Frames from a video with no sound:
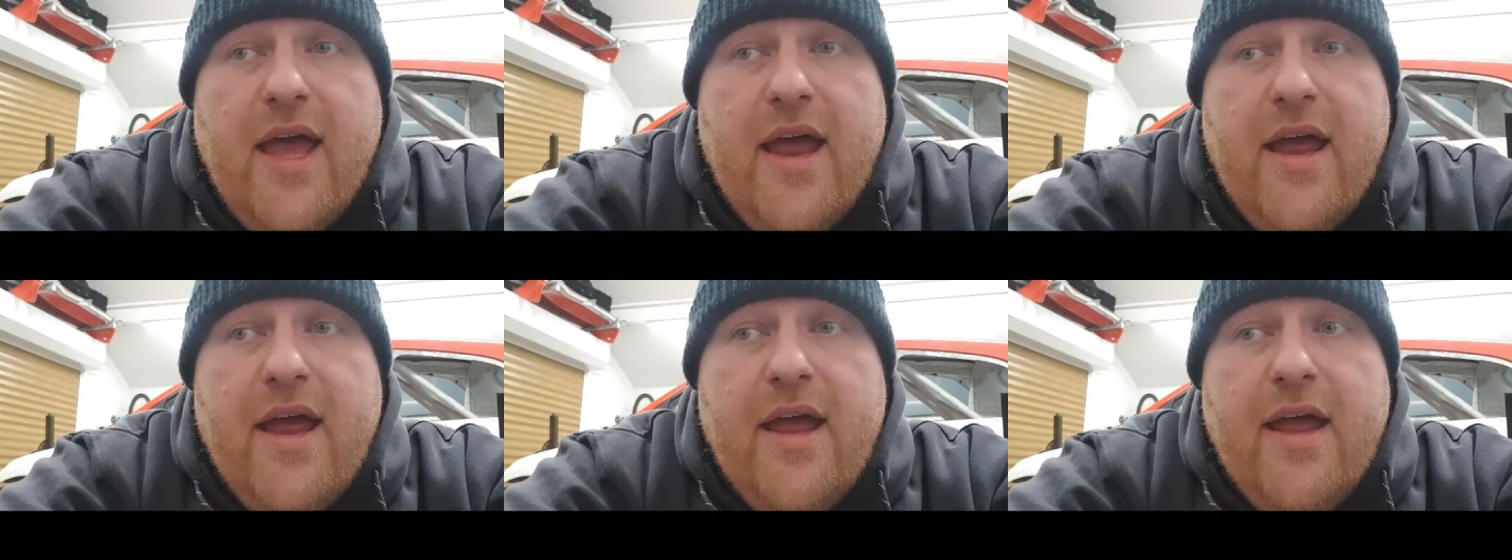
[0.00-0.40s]

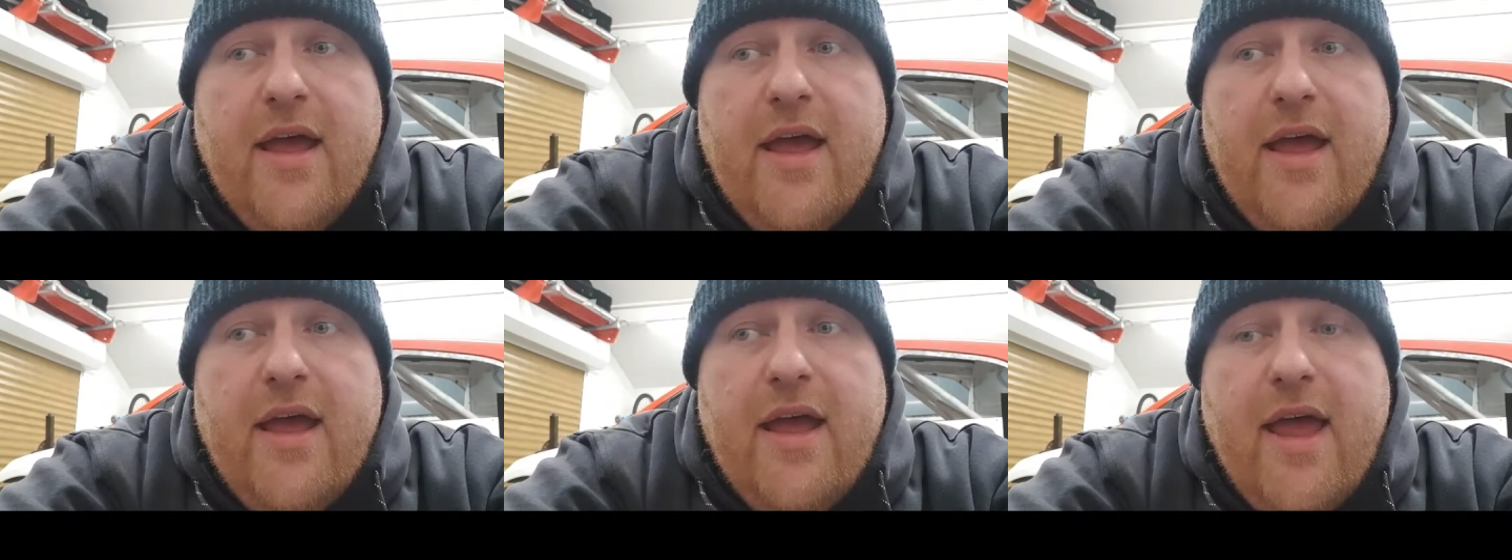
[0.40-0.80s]
Uh,
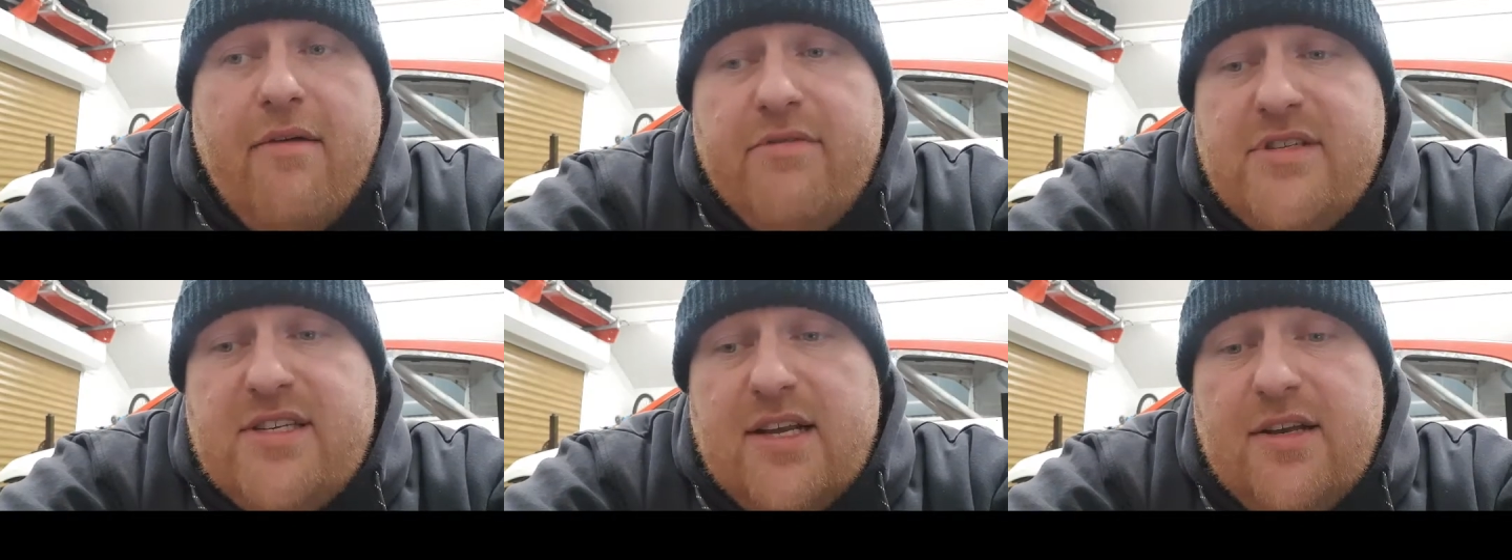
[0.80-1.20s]

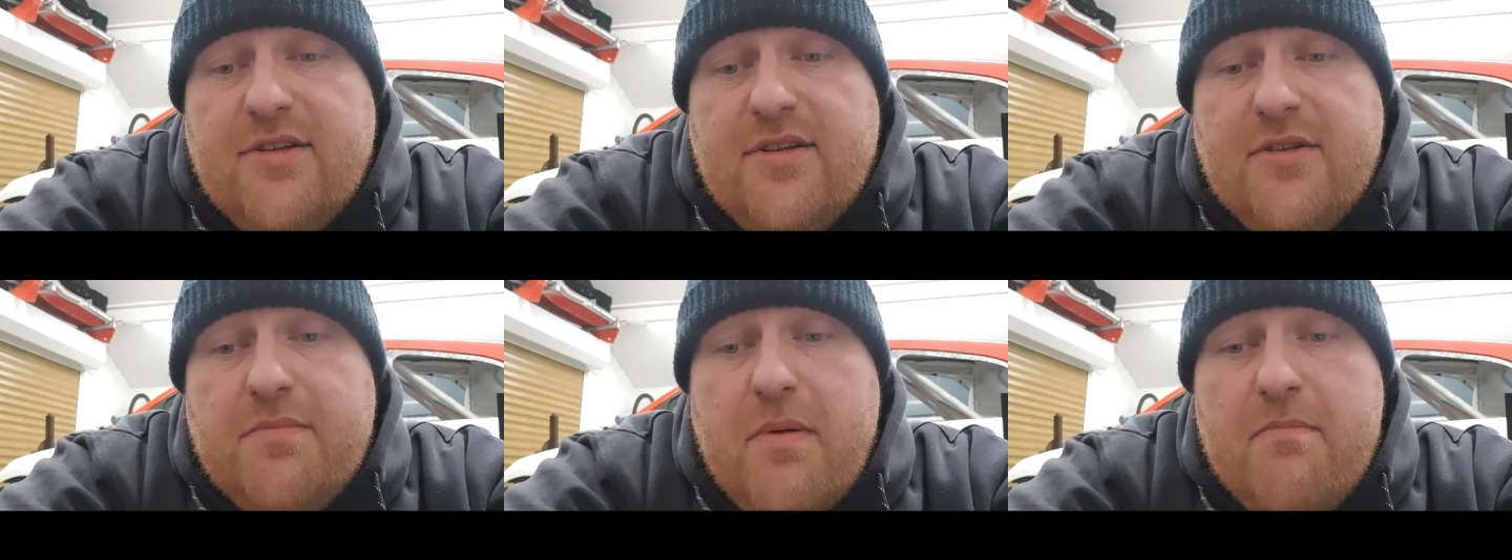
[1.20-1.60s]
every
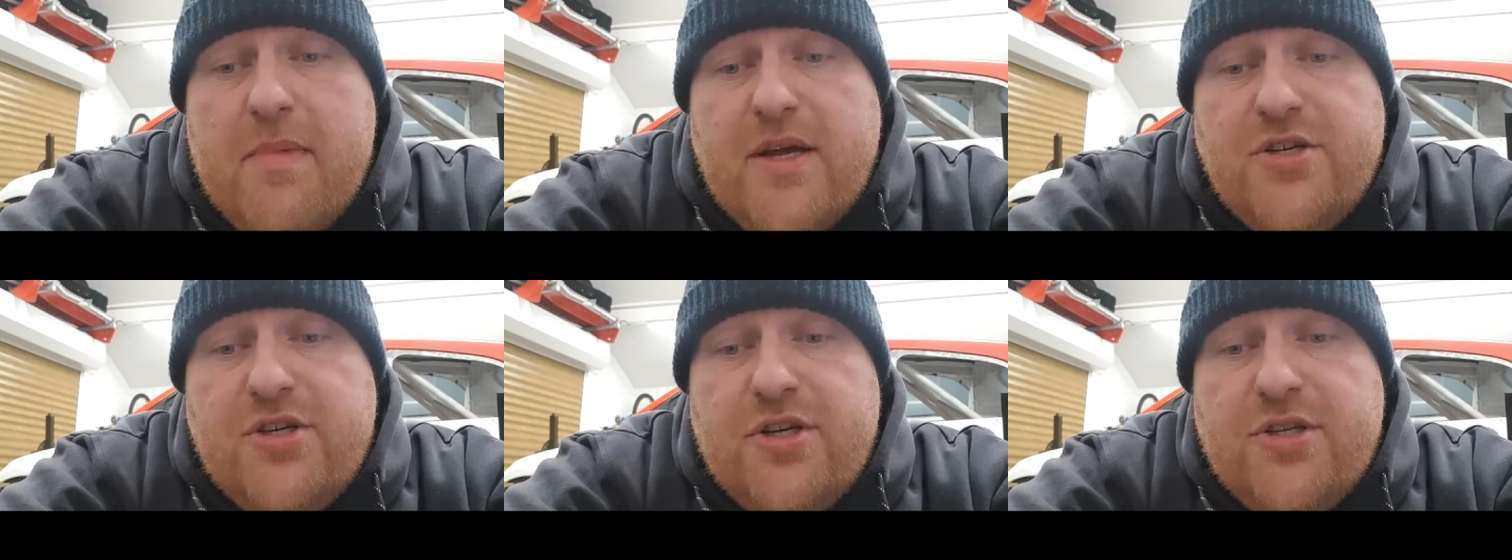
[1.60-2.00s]
cylinder's been
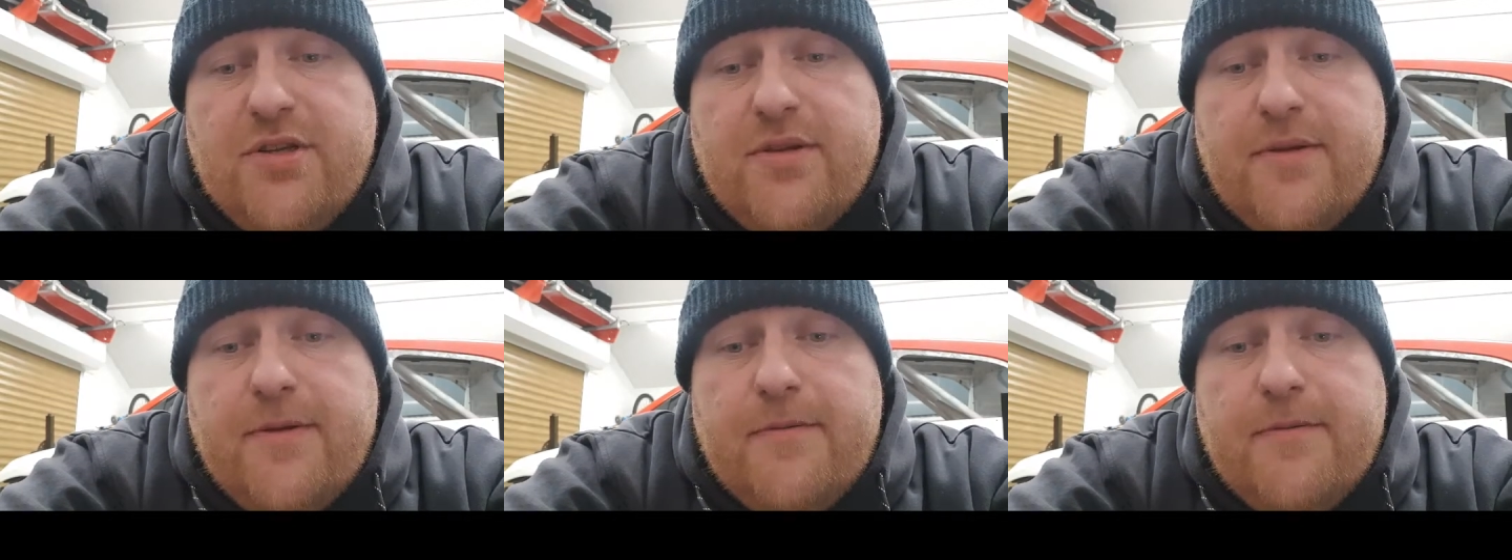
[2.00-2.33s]
measured